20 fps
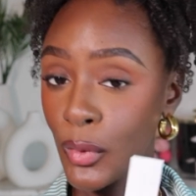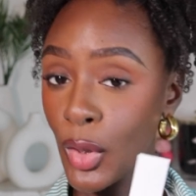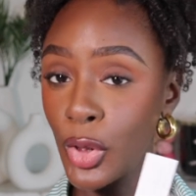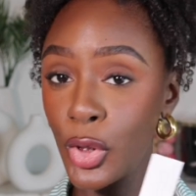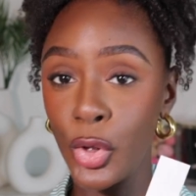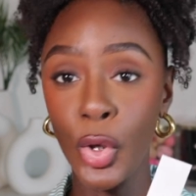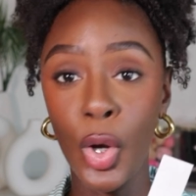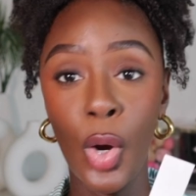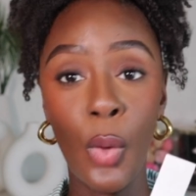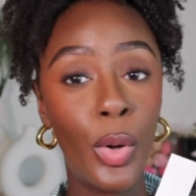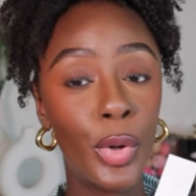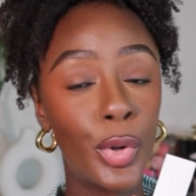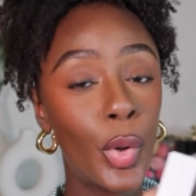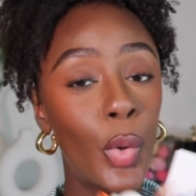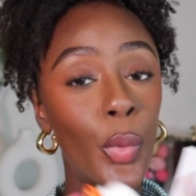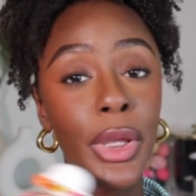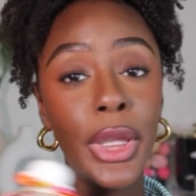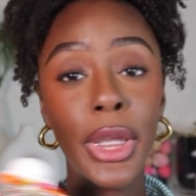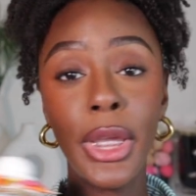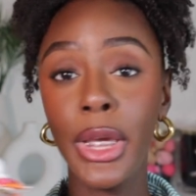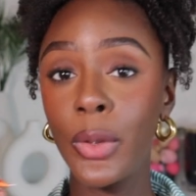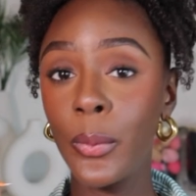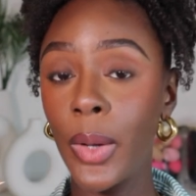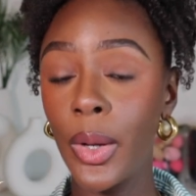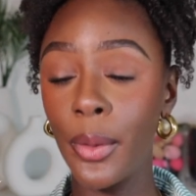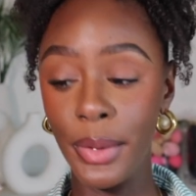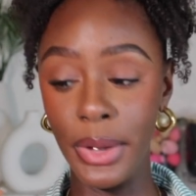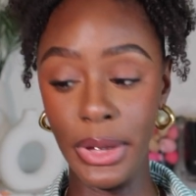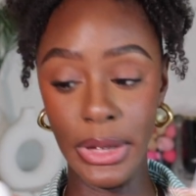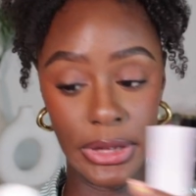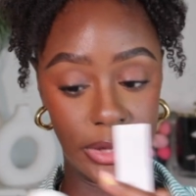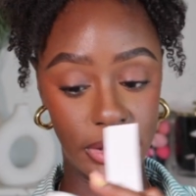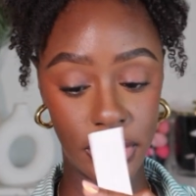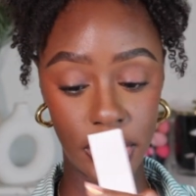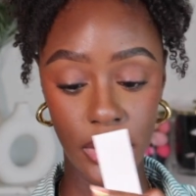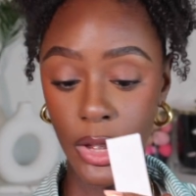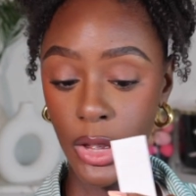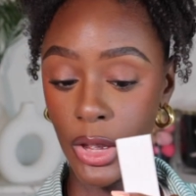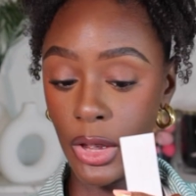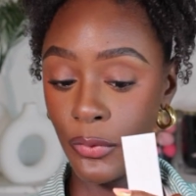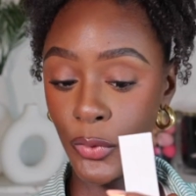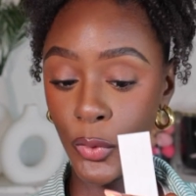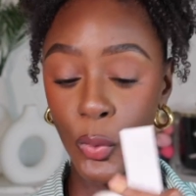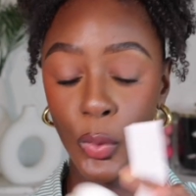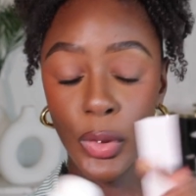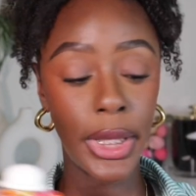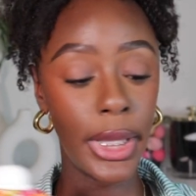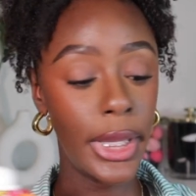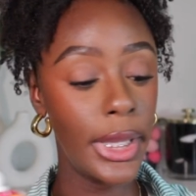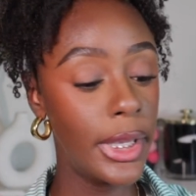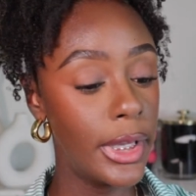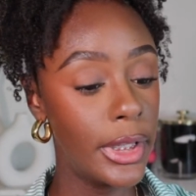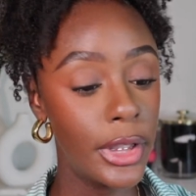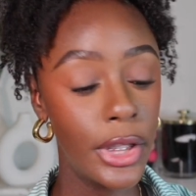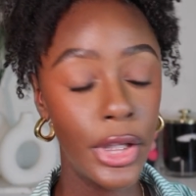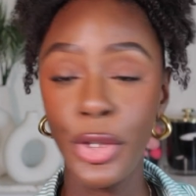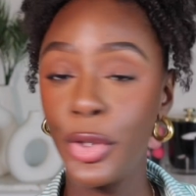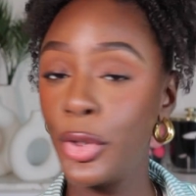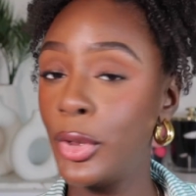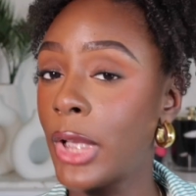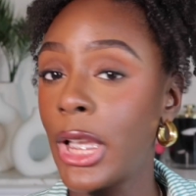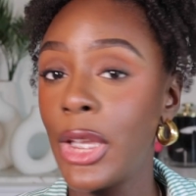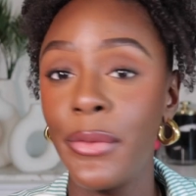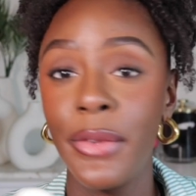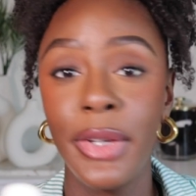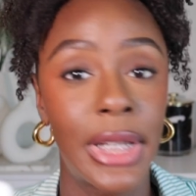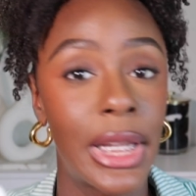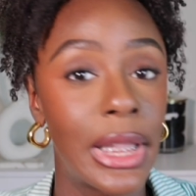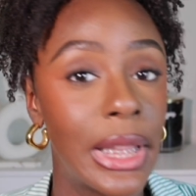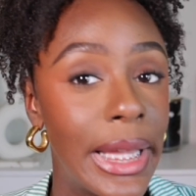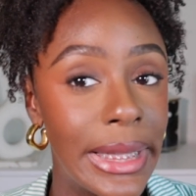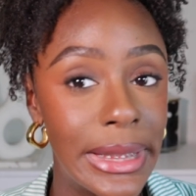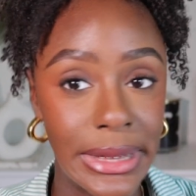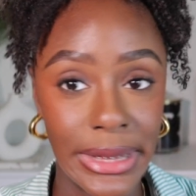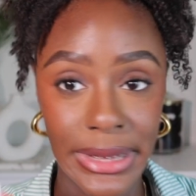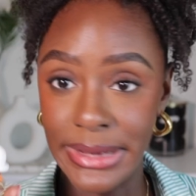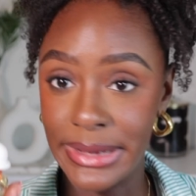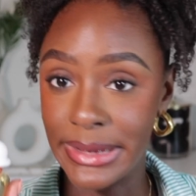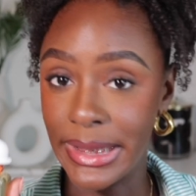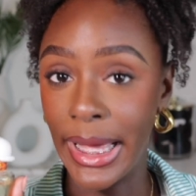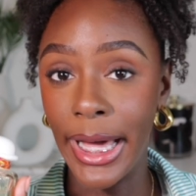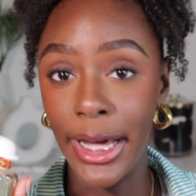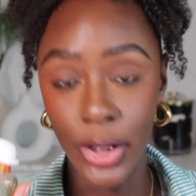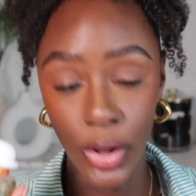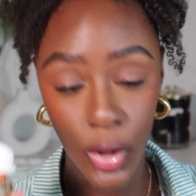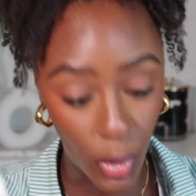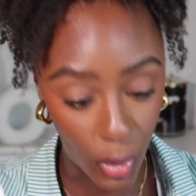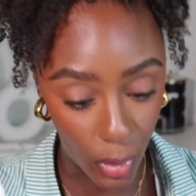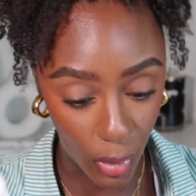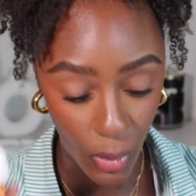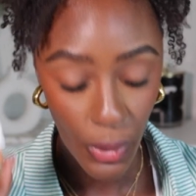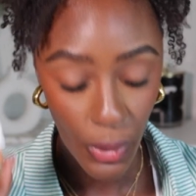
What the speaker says: You don't want no kid wearing this. You're a kid, you're not even gonna like this at all.